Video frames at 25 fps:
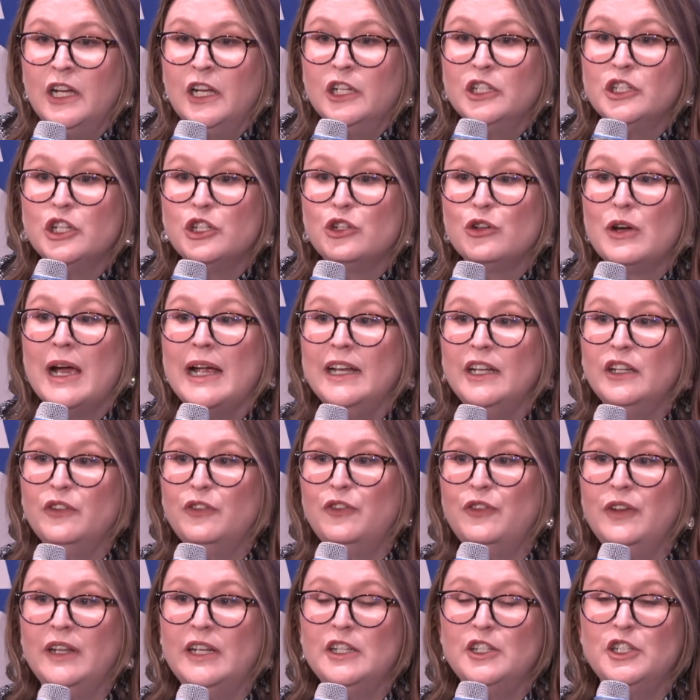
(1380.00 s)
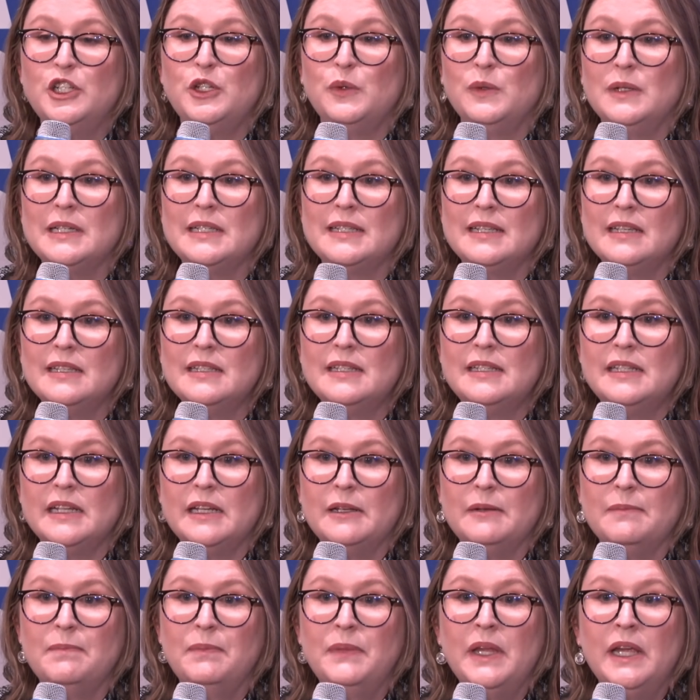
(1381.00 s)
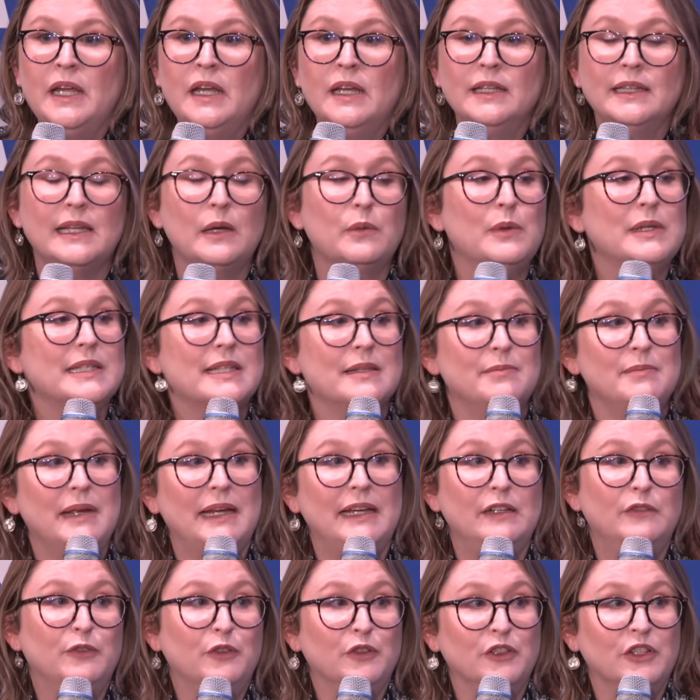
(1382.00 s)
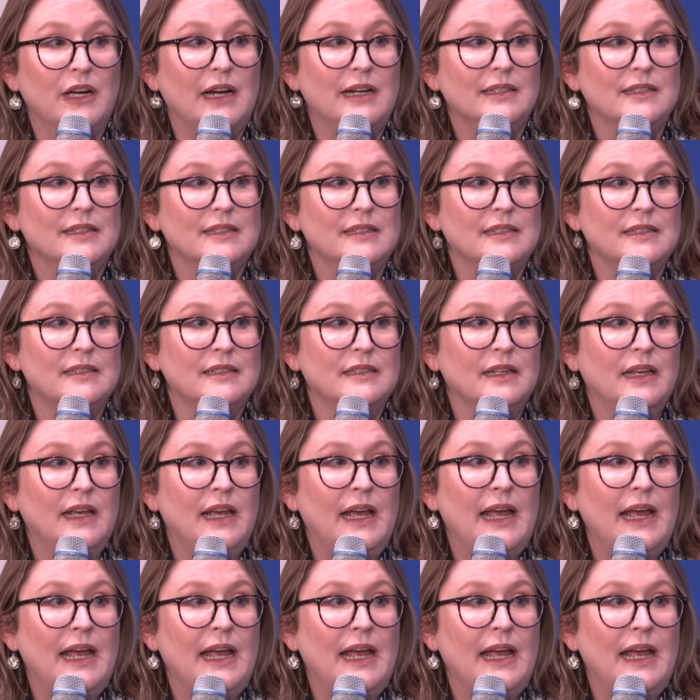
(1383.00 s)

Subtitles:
to try to fit into a system that wasn't made for us.